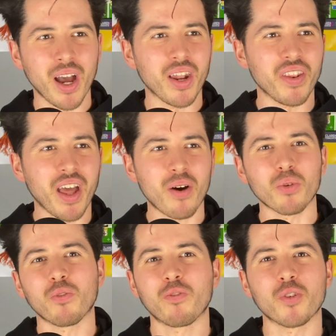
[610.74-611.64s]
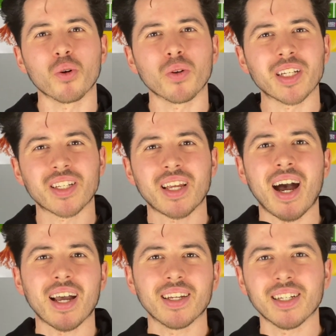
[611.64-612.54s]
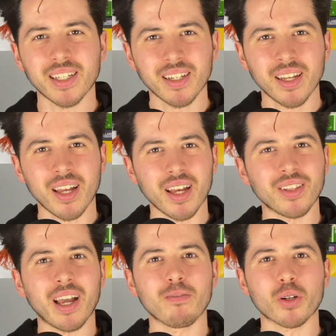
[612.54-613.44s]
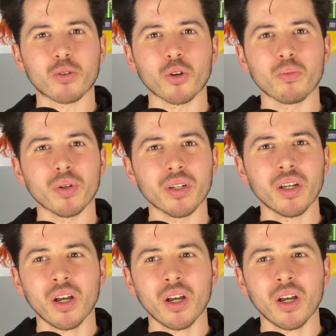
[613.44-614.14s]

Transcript: and that would fuel entirely uh, their recruitment